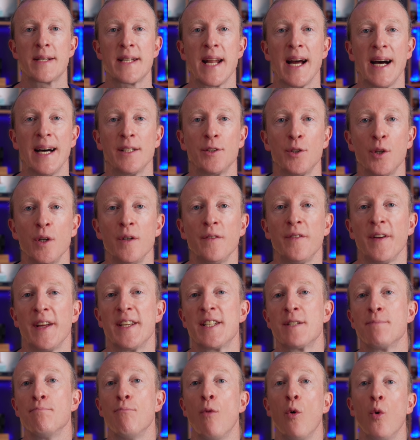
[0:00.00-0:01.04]
Dandruff
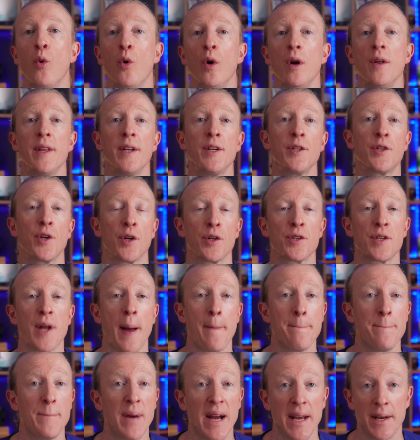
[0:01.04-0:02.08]
is more than just a
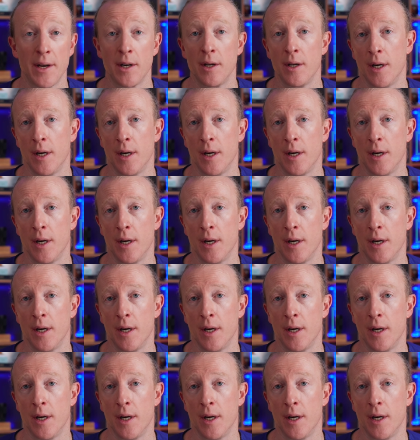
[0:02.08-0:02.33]
minor